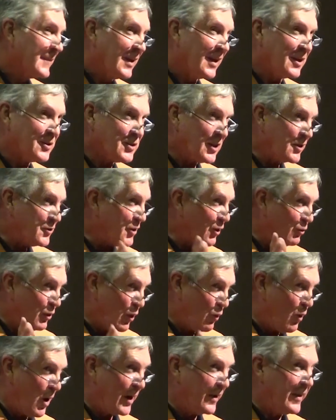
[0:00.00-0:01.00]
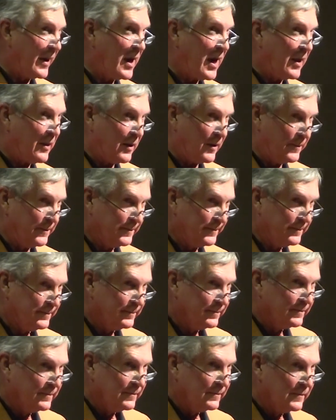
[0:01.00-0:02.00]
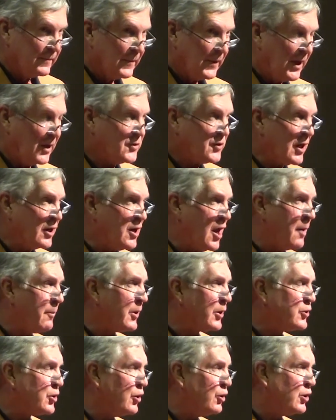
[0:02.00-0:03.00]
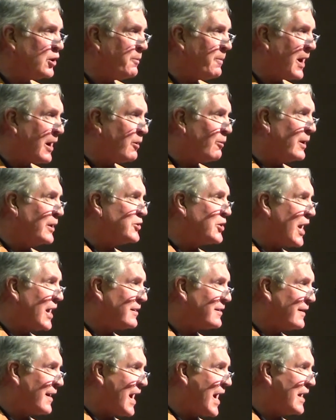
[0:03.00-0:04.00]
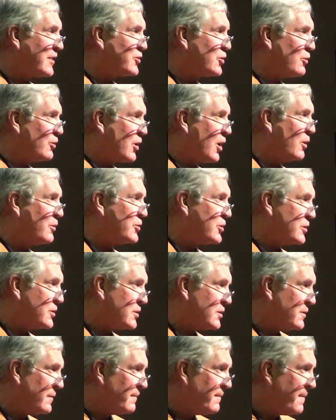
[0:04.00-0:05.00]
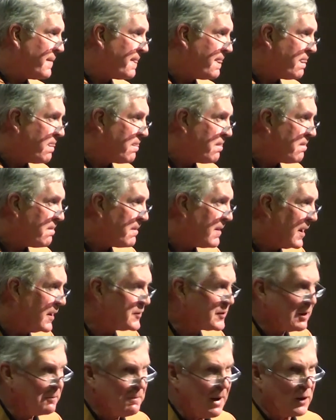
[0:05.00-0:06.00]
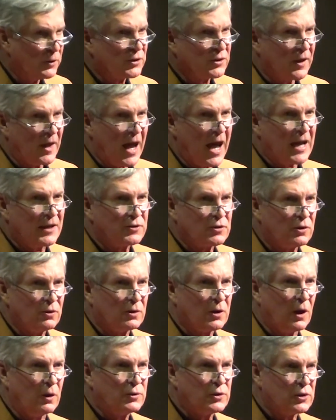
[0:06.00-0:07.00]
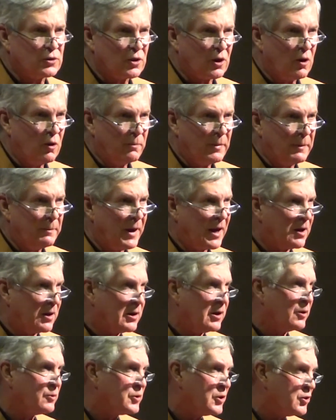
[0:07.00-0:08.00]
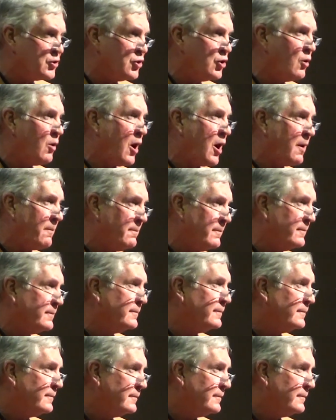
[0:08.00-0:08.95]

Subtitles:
And he said, so do one or the other. He said, number two, you better reach out to the high school coaches. He said, most of the high school coaches are going to be better coaches than you are.